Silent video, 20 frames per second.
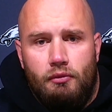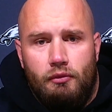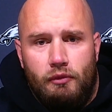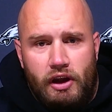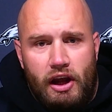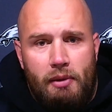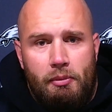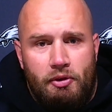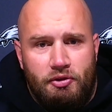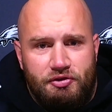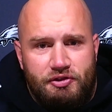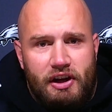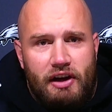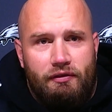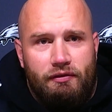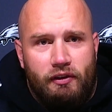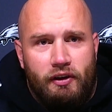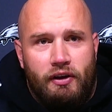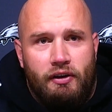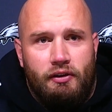Yeah, most
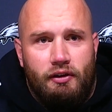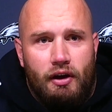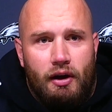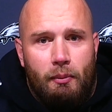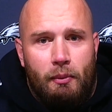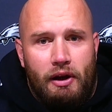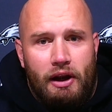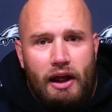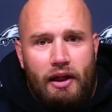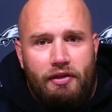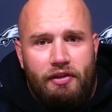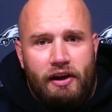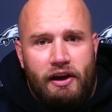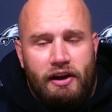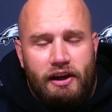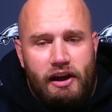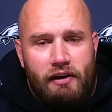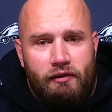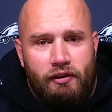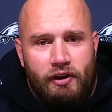definitely. I mean, I
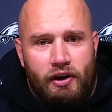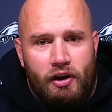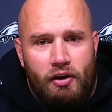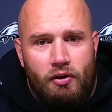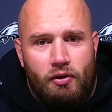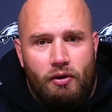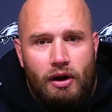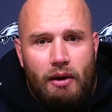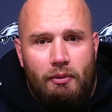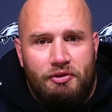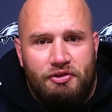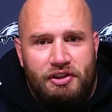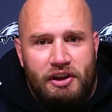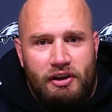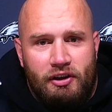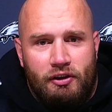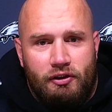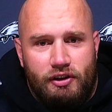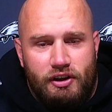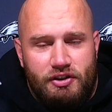think even though I was
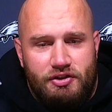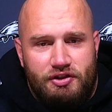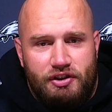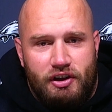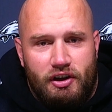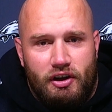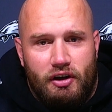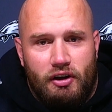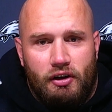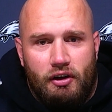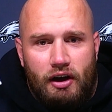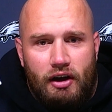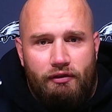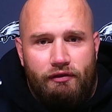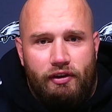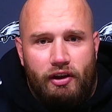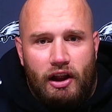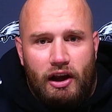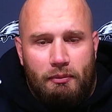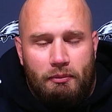hindered this year, I
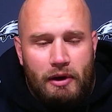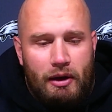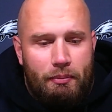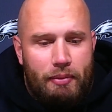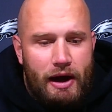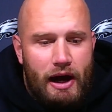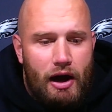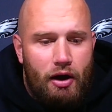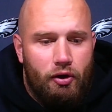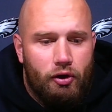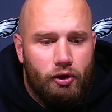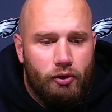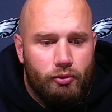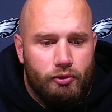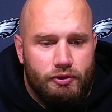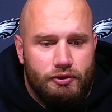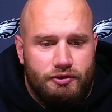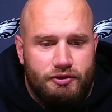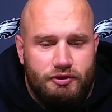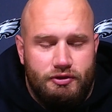feel like my power
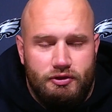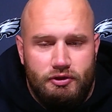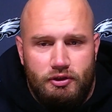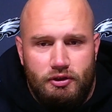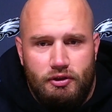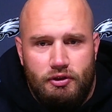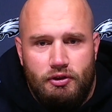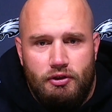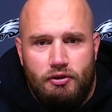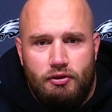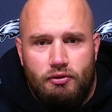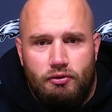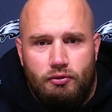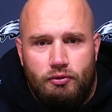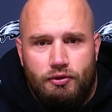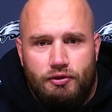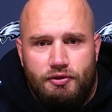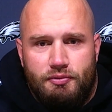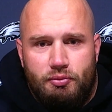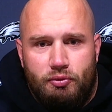was
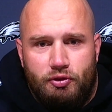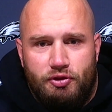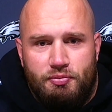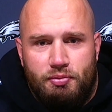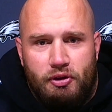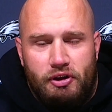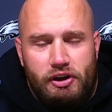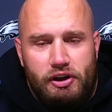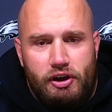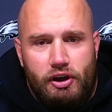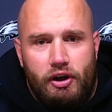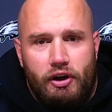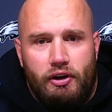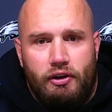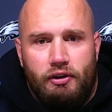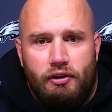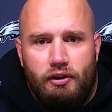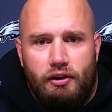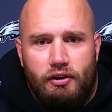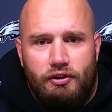pretty
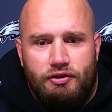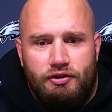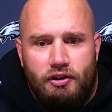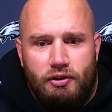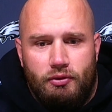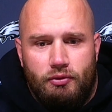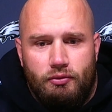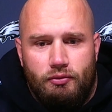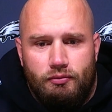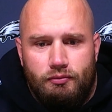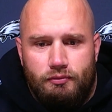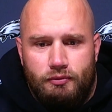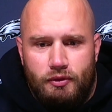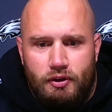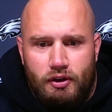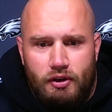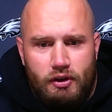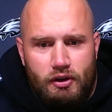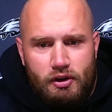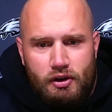good. So,
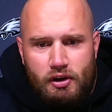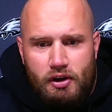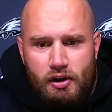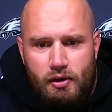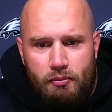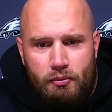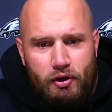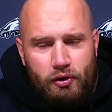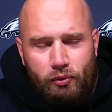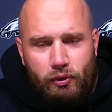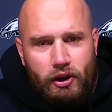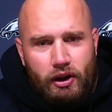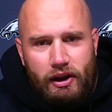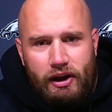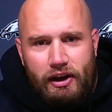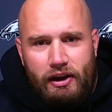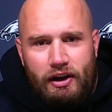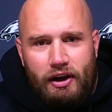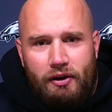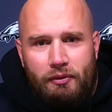but
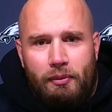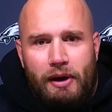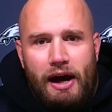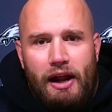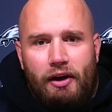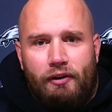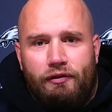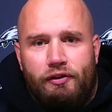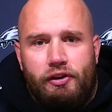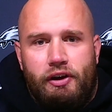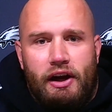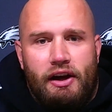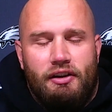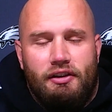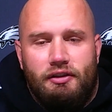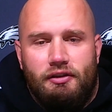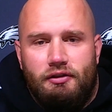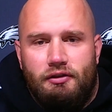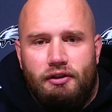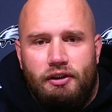really, it doesn't matter if you
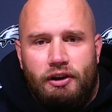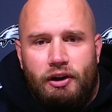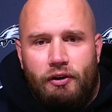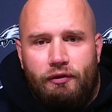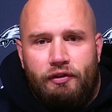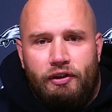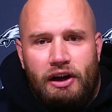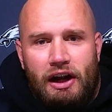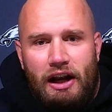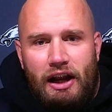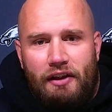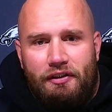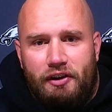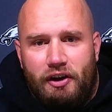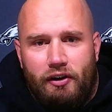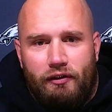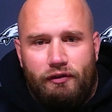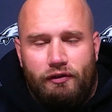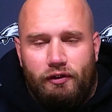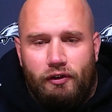can't, you know, if you're not out
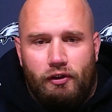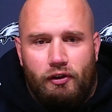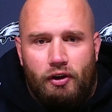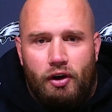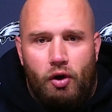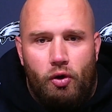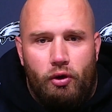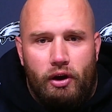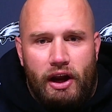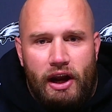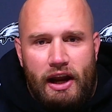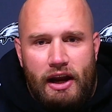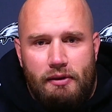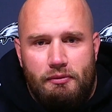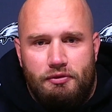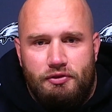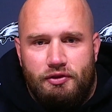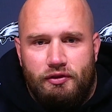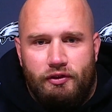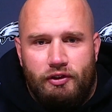there for whole
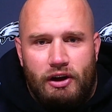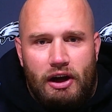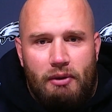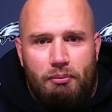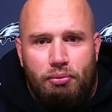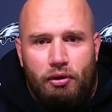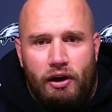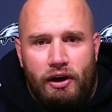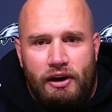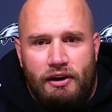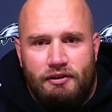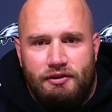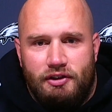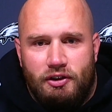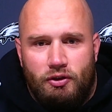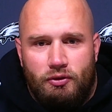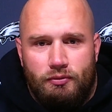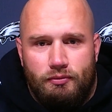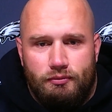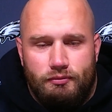games, if you're not playing.
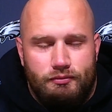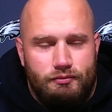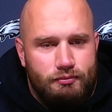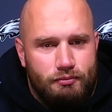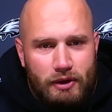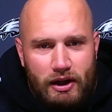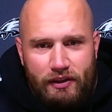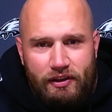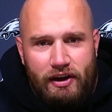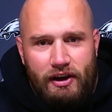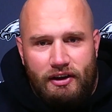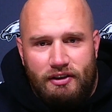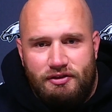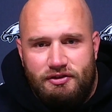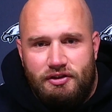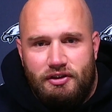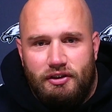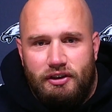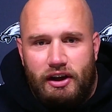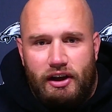So my thing
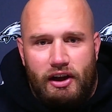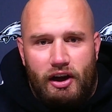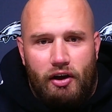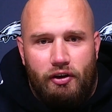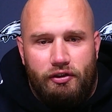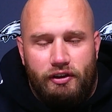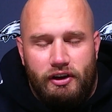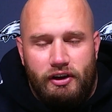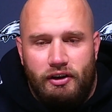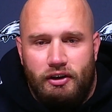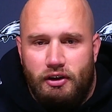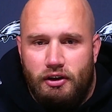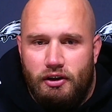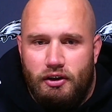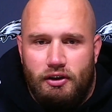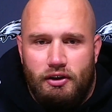is to get healthy,